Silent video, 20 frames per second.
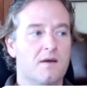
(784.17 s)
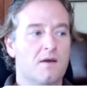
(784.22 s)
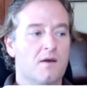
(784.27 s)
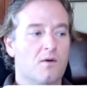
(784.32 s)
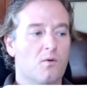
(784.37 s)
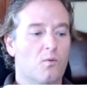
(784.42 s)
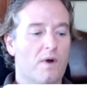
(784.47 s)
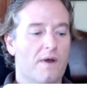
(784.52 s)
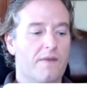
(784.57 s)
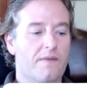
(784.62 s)

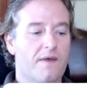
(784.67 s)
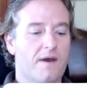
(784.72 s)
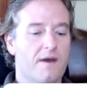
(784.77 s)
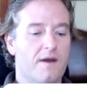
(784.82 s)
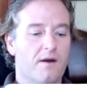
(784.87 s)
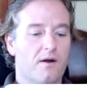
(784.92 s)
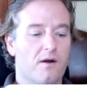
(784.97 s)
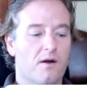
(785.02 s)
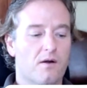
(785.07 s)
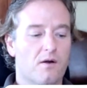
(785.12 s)
when they
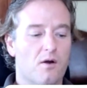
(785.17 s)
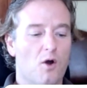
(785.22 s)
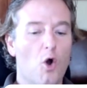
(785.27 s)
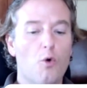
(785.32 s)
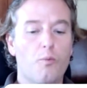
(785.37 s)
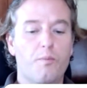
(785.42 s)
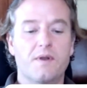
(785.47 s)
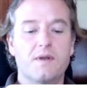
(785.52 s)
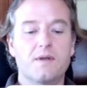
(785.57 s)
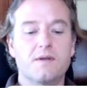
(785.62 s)
are
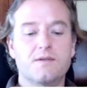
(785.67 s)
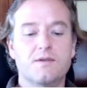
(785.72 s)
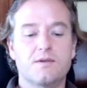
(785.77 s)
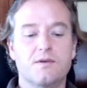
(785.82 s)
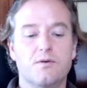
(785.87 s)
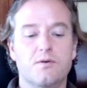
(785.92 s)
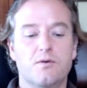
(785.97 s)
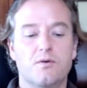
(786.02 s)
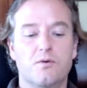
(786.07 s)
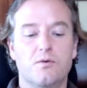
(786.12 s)
open
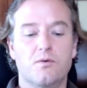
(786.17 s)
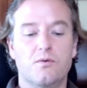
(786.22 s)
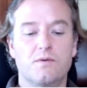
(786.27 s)
to